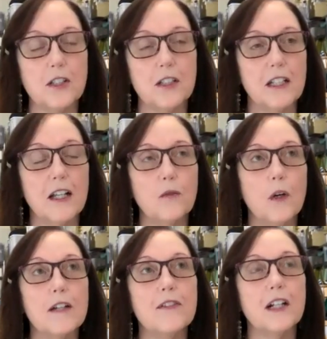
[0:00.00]
uh, uh, one
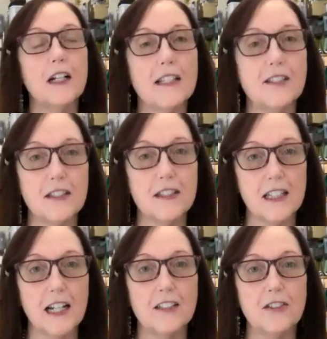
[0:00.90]
of the classes that
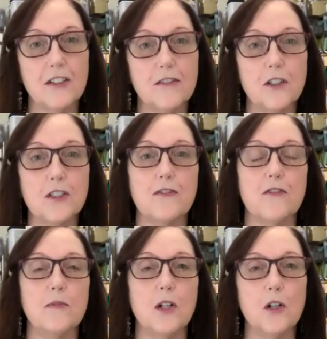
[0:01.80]
I took first
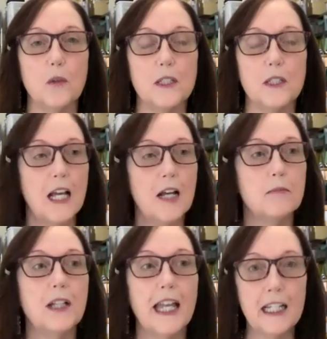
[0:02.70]
from her was
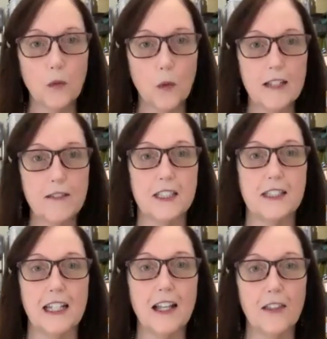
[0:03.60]
Plain Weave is
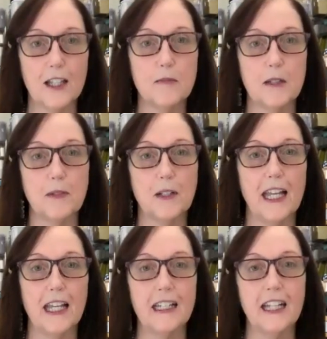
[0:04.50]
Anything But
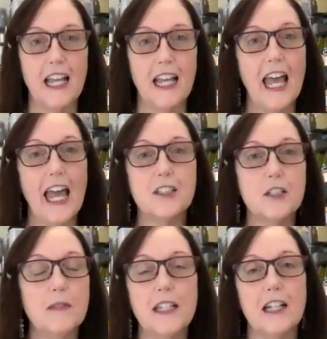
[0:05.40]
Plain. And to
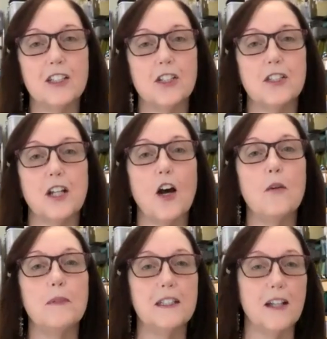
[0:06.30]
me, that just
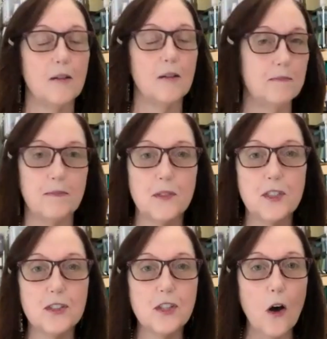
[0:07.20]
opened up
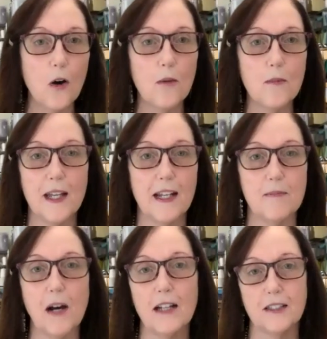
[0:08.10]
so many
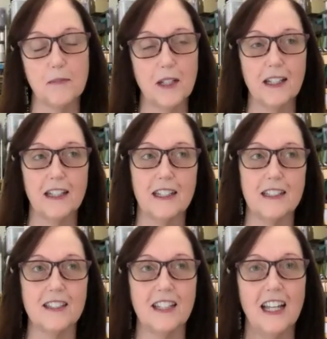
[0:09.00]

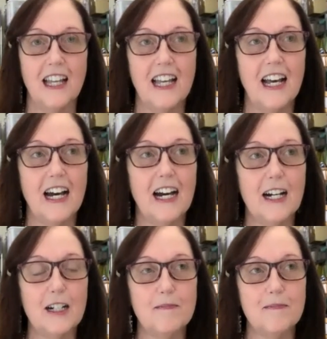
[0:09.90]
possibilities.
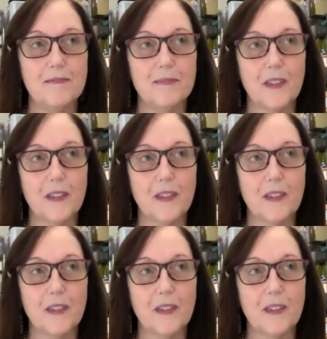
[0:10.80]
Um,